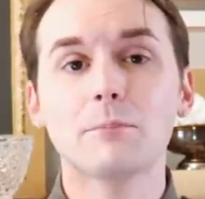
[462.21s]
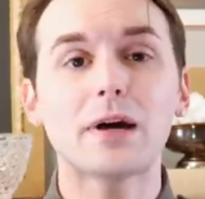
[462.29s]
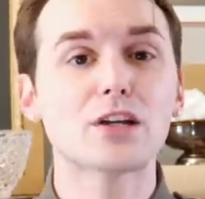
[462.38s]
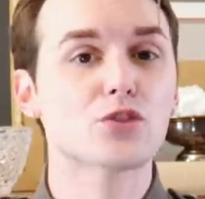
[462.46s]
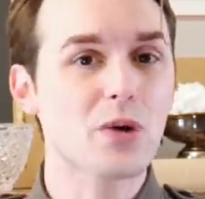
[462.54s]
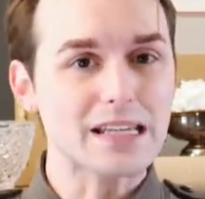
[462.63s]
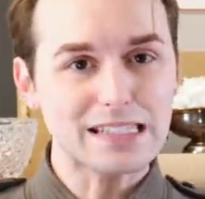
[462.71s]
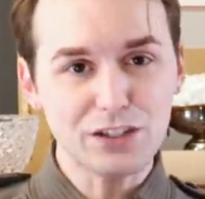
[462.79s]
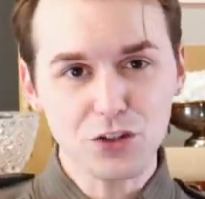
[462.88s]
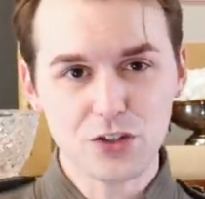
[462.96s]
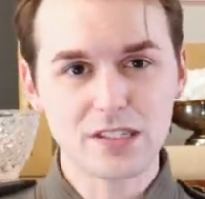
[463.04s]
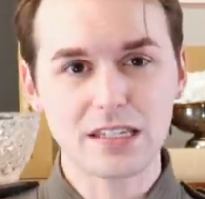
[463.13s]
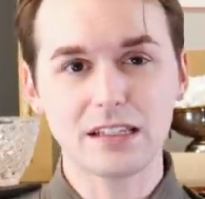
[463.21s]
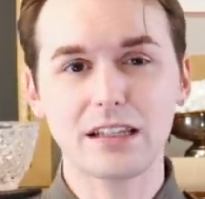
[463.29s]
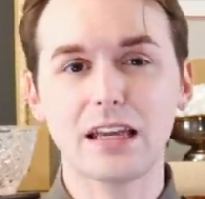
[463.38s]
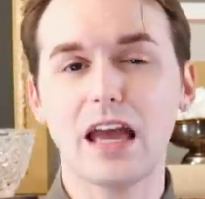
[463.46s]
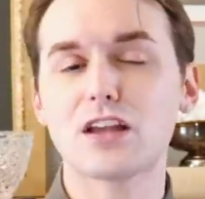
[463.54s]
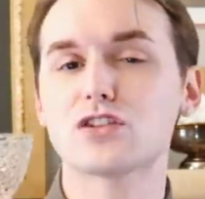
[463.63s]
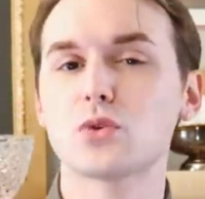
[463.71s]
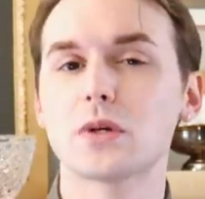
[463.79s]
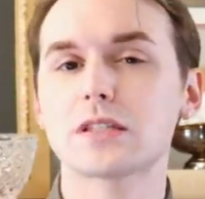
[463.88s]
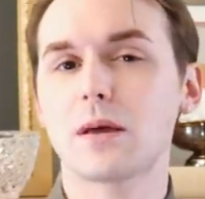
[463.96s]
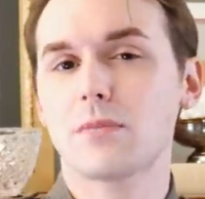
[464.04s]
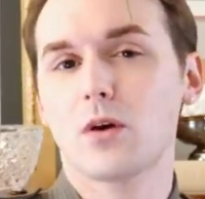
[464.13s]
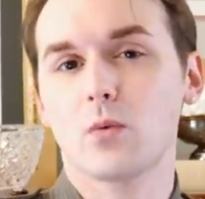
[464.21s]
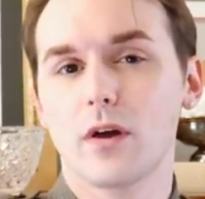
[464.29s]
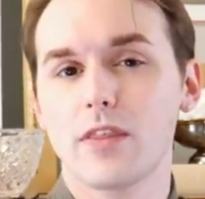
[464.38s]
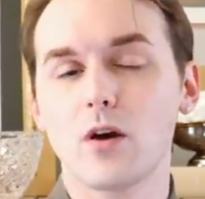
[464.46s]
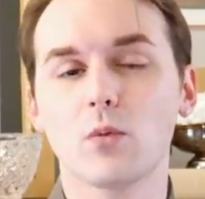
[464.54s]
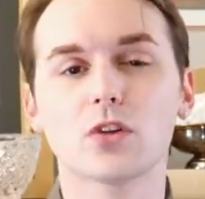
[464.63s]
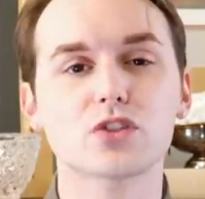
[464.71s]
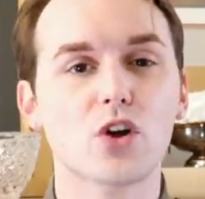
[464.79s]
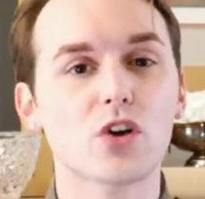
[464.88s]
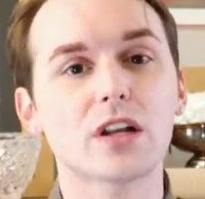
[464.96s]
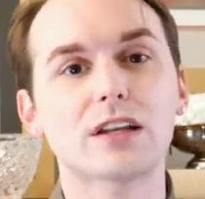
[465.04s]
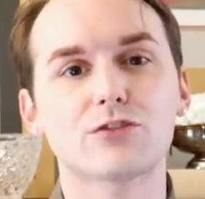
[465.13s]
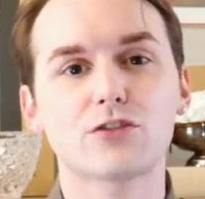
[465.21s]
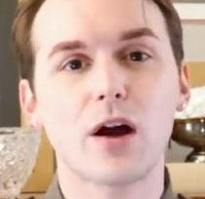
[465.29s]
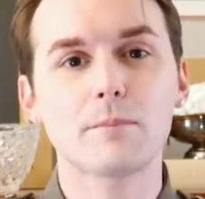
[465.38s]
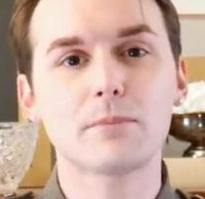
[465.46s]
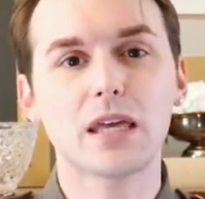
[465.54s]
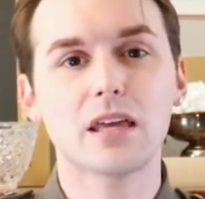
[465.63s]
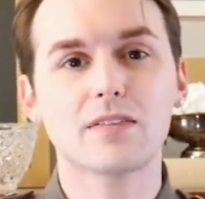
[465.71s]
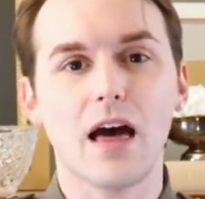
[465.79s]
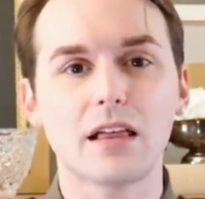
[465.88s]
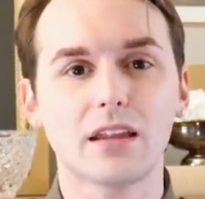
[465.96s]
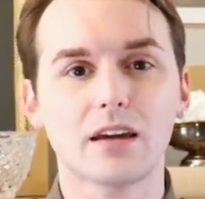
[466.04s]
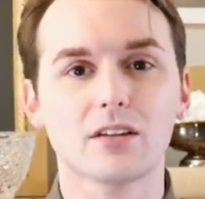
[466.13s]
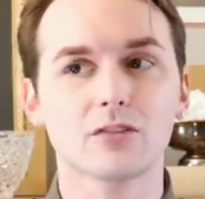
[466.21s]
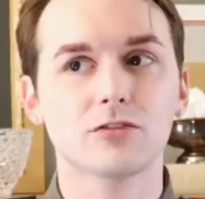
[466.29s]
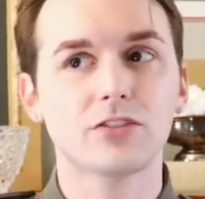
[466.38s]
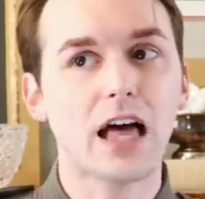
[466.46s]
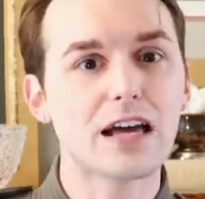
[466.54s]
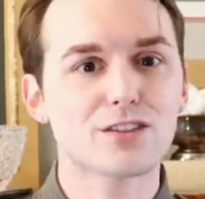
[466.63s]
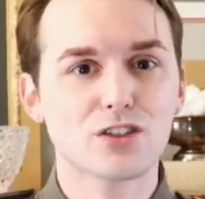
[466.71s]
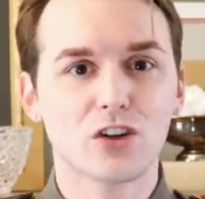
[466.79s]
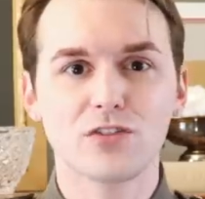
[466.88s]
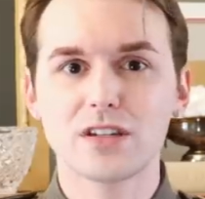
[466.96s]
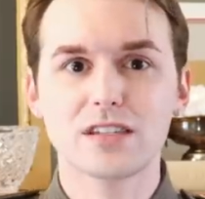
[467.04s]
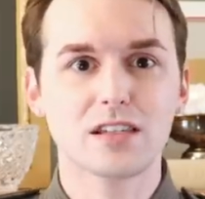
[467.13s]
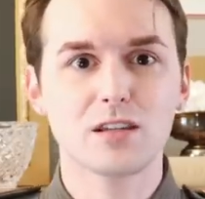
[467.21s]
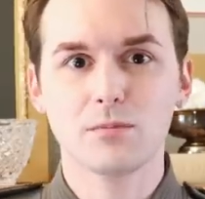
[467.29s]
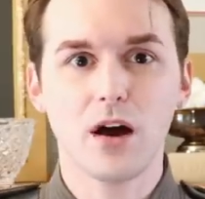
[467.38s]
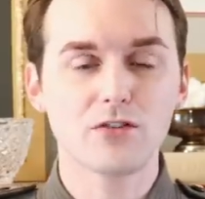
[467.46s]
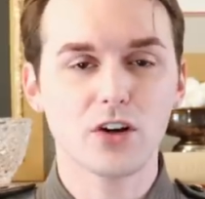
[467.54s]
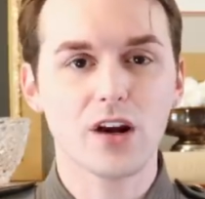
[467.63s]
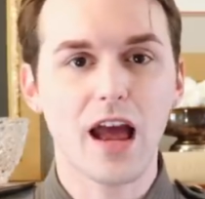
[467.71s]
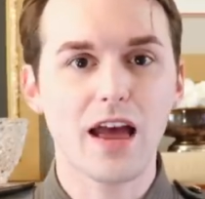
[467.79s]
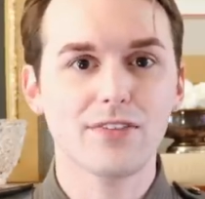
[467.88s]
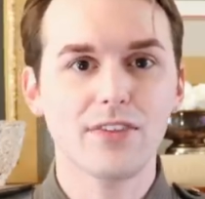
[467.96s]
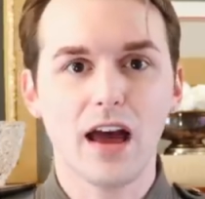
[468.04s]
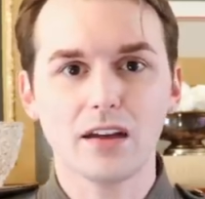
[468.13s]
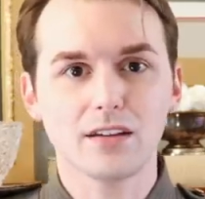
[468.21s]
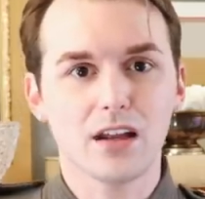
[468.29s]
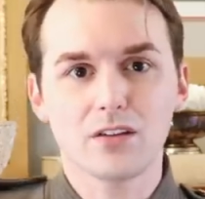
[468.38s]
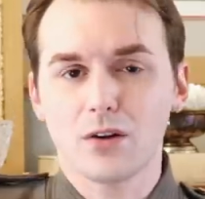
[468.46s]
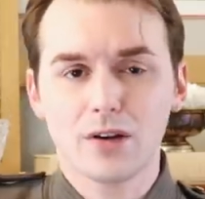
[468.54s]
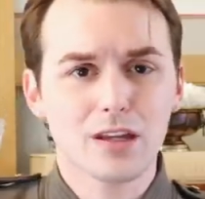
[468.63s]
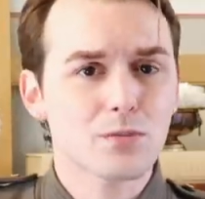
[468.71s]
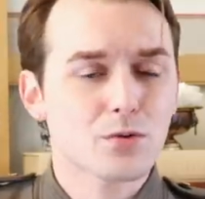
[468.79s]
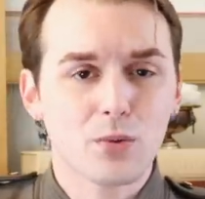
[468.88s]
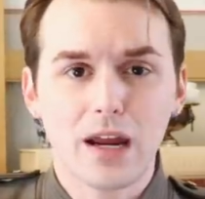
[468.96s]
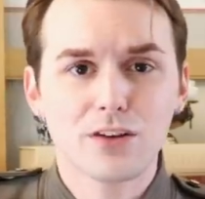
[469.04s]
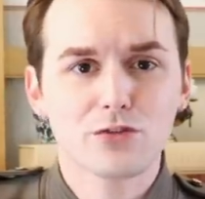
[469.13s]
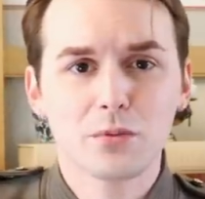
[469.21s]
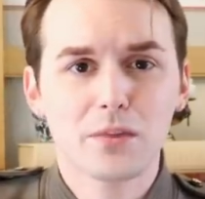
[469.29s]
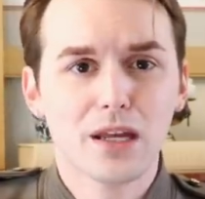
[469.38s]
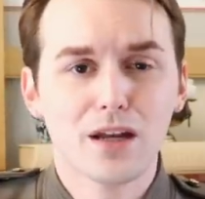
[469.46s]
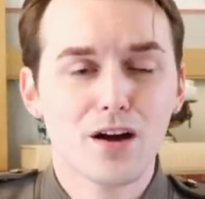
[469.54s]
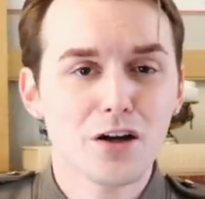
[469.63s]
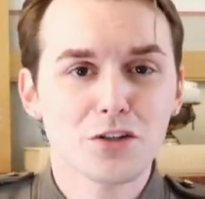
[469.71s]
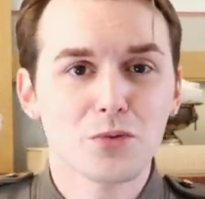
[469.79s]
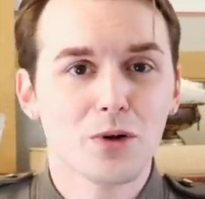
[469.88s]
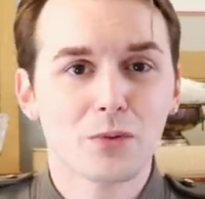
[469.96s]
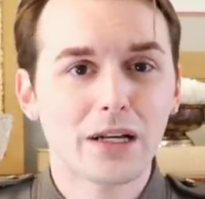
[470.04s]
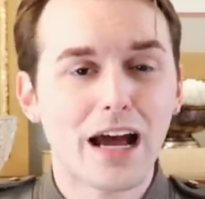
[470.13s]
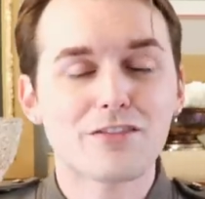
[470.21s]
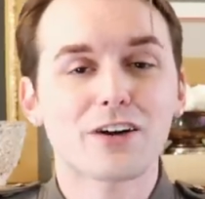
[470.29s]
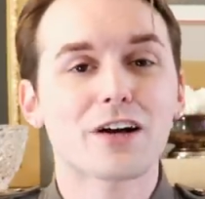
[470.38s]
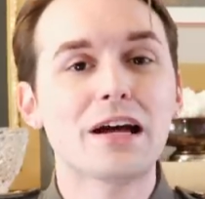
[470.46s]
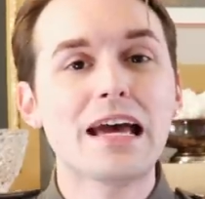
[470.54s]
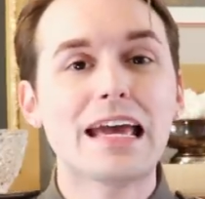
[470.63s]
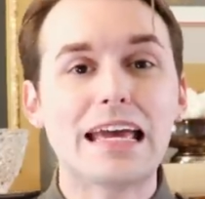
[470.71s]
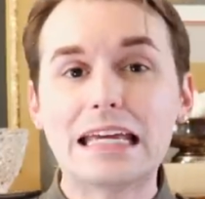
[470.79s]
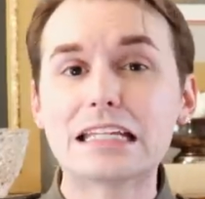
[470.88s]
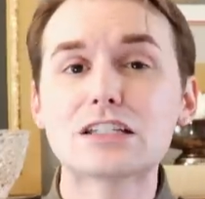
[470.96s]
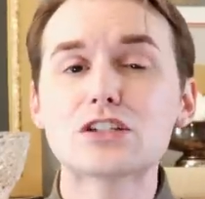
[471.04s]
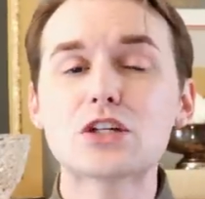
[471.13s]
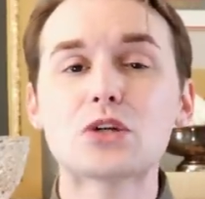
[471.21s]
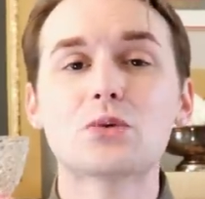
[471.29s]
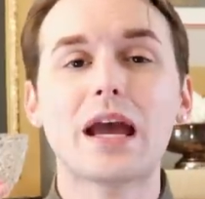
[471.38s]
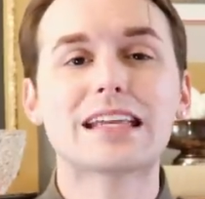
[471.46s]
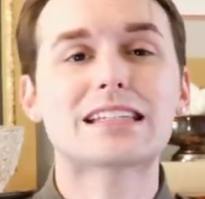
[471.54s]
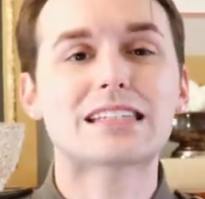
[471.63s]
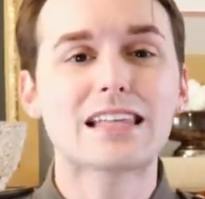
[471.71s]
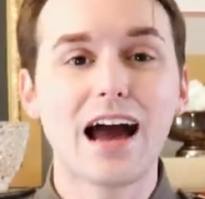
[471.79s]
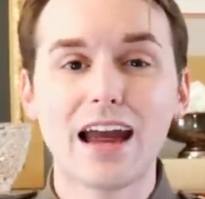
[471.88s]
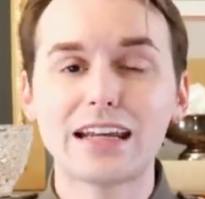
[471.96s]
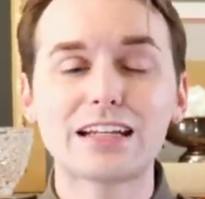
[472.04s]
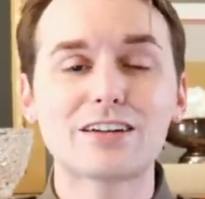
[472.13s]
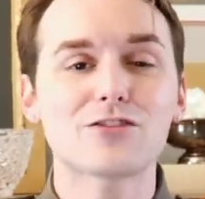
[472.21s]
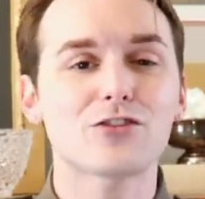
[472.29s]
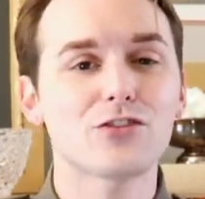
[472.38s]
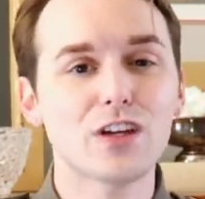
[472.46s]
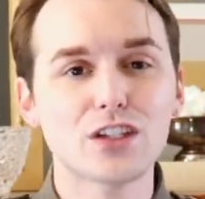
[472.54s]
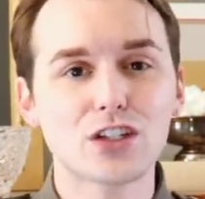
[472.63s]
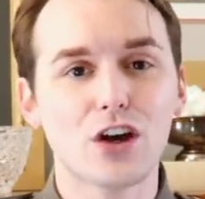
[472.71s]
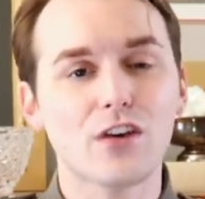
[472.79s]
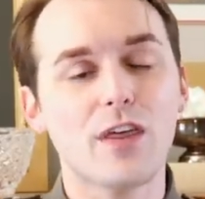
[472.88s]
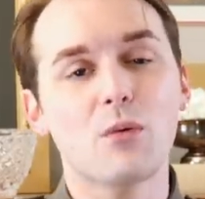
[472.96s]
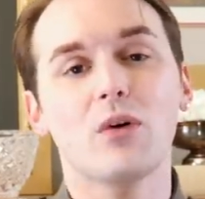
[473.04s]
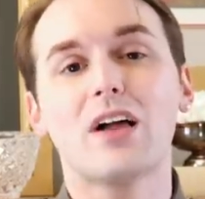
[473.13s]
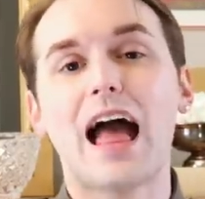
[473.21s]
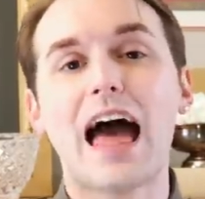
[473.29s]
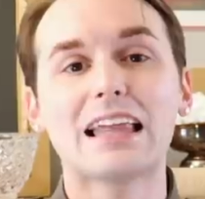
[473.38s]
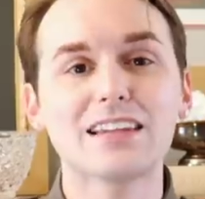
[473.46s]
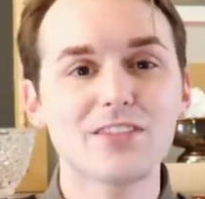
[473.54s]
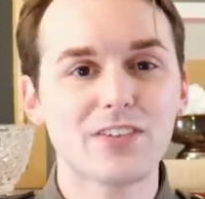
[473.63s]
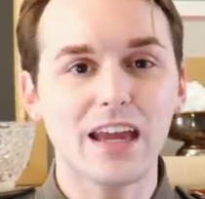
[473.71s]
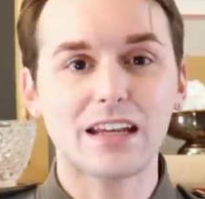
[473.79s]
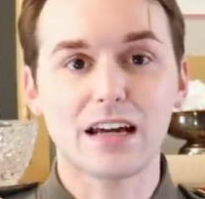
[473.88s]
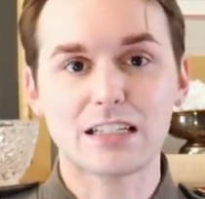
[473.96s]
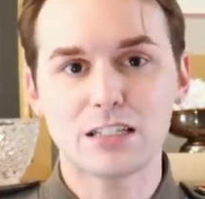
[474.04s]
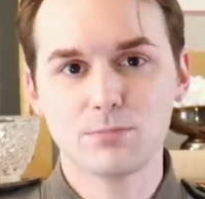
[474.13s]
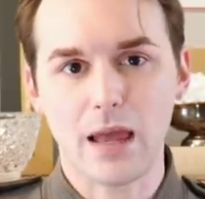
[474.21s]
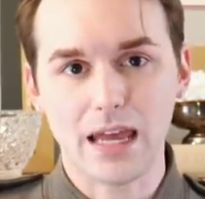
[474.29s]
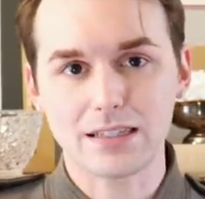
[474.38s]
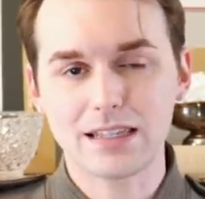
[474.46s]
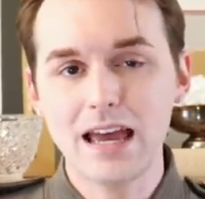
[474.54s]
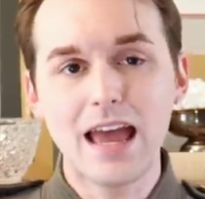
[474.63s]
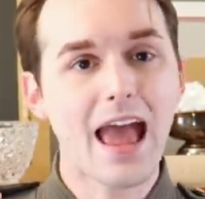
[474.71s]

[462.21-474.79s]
But addressing your ceiling and doing something with it will turn it from being that like flat surface that's above your head that, I don't know, keeps rain from getting on you or whatever, into a design feature that will elevate a space.